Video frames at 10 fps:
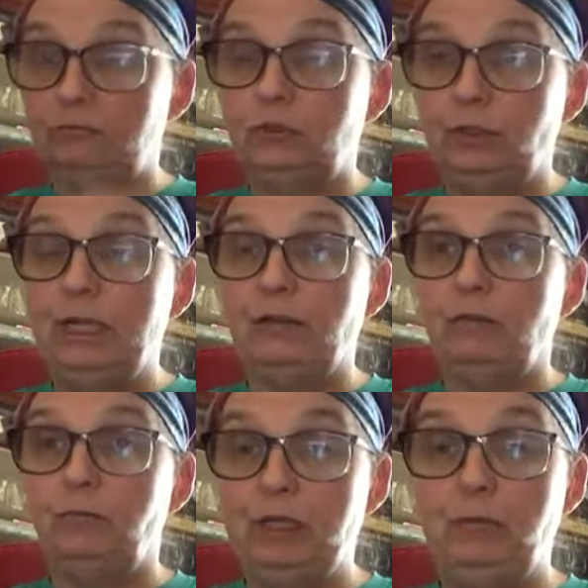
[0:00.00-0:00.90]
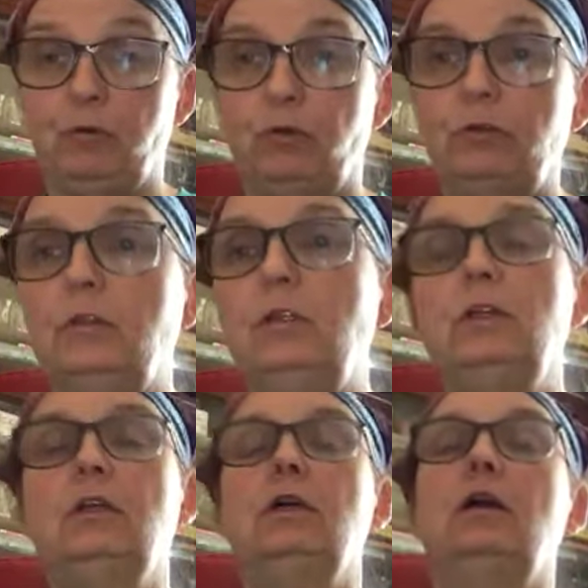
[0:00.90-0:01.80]
together people,
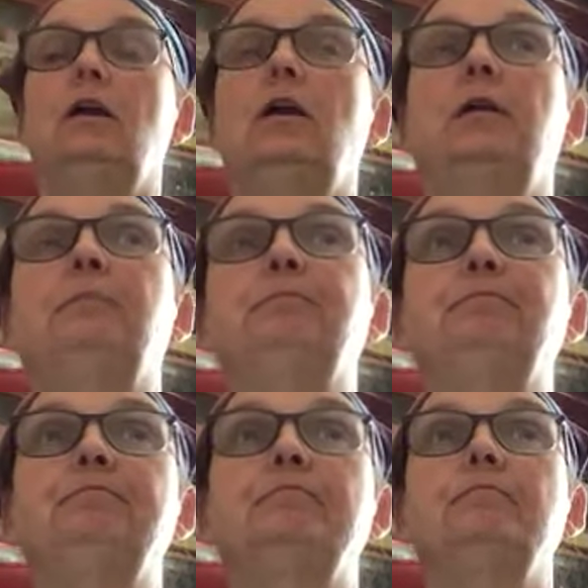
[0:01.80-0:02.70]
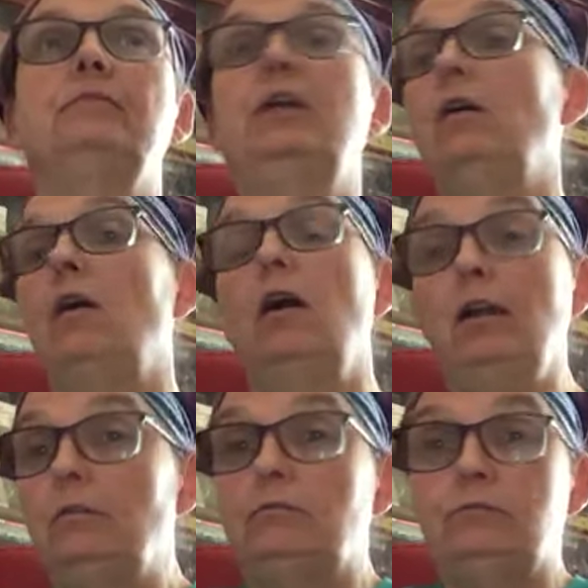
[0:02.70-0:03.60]
there
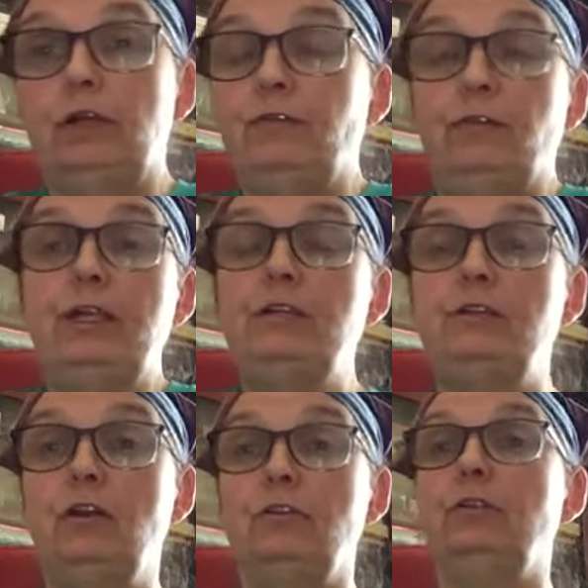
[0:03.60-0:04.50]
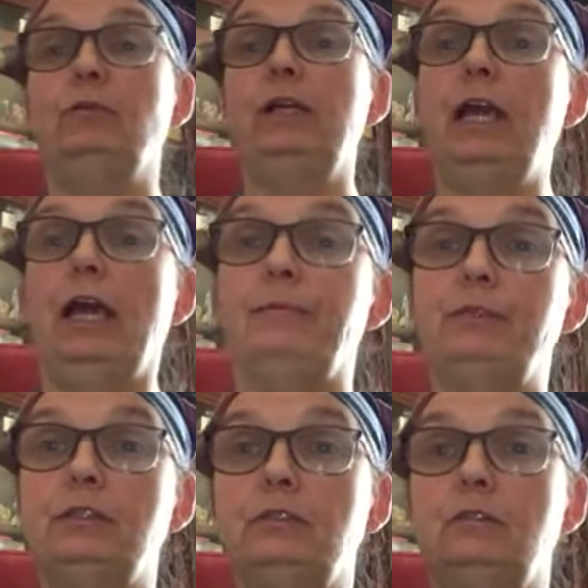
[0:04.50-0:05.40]
are referees who don't do
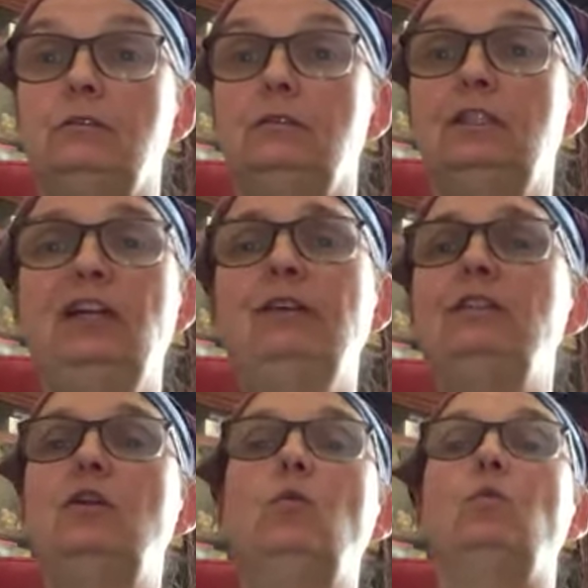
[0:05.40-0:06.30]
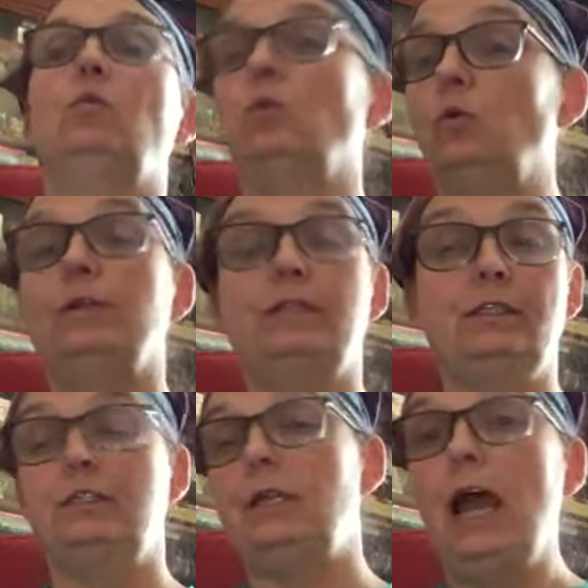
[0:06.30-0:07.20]
recaps. There is no rule that
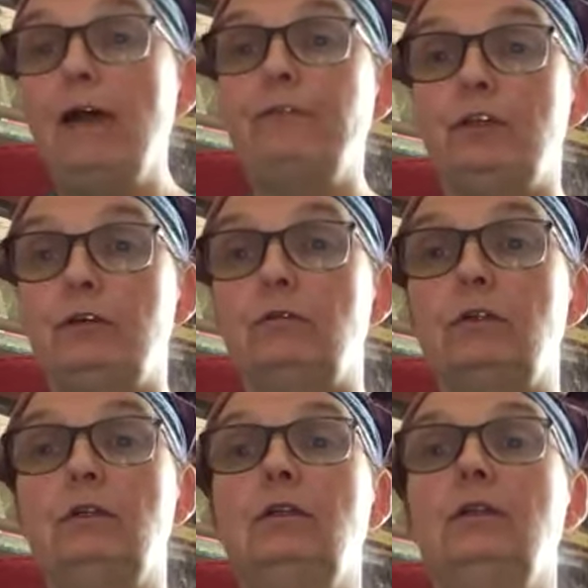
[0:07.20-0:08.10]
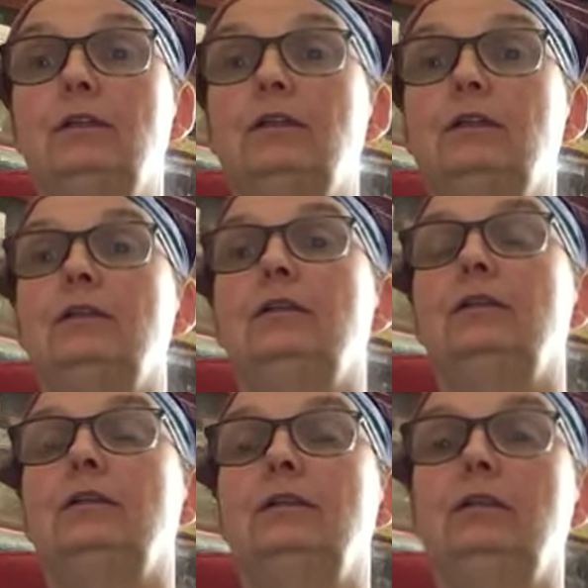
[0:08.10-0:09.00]
says you have to.
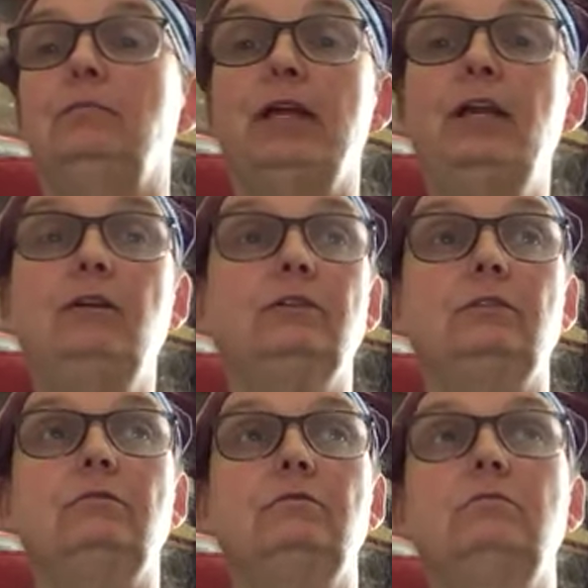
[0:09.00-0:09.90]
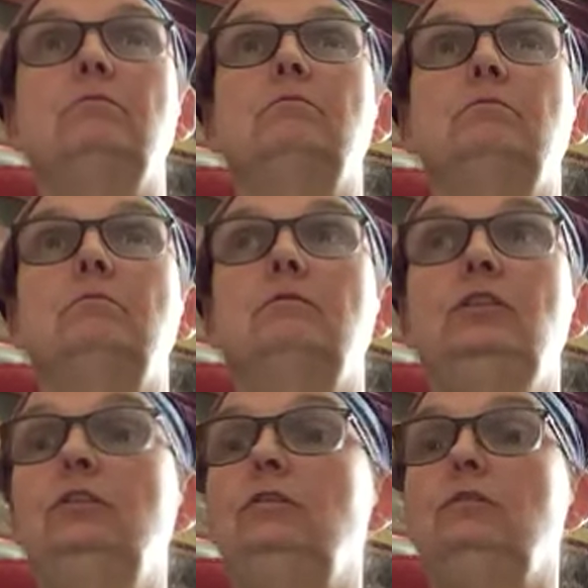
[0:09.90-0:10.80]
Players,
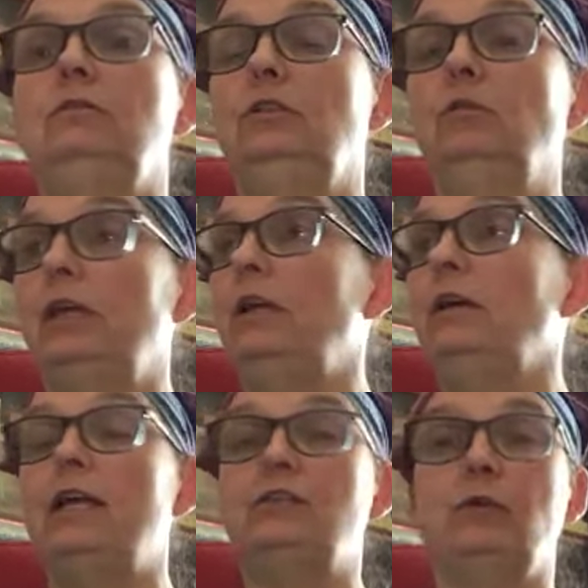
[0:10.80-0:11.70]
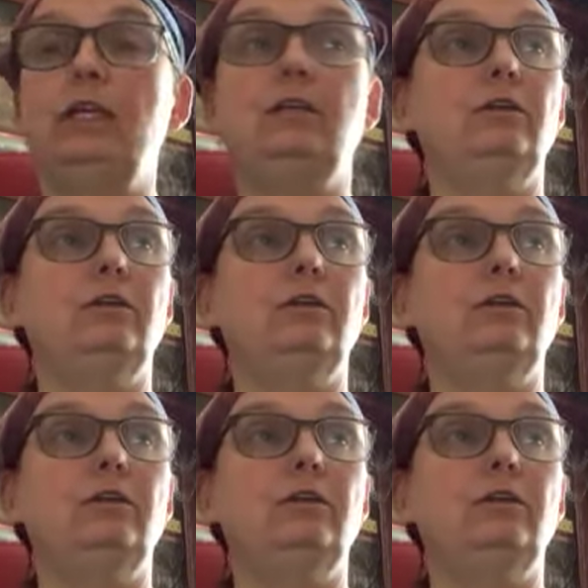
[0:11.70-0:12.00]
you were here last week.